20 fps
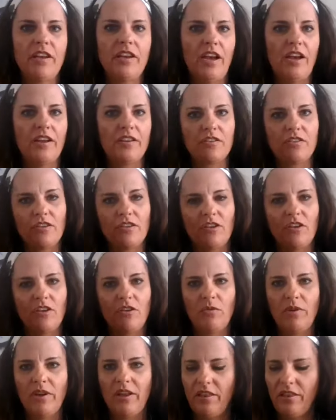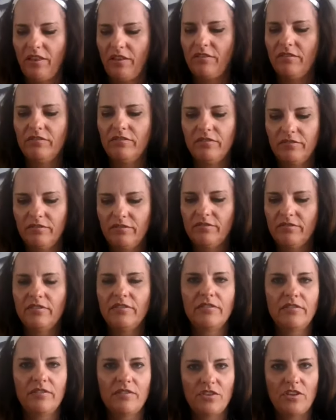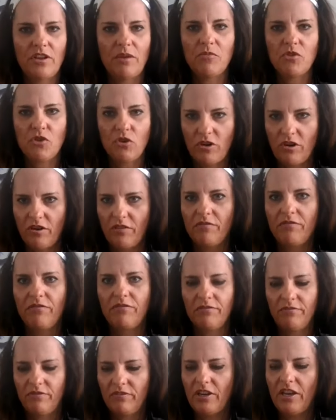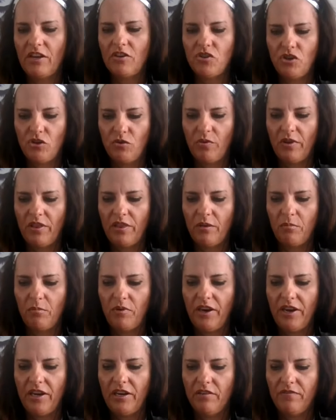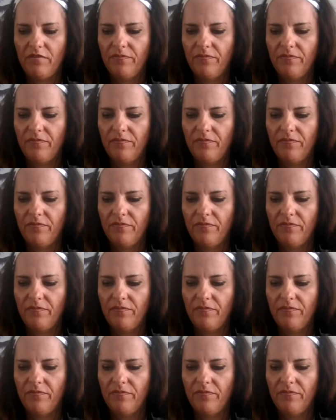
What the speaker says: of it has to do with some sort of issue with the brain.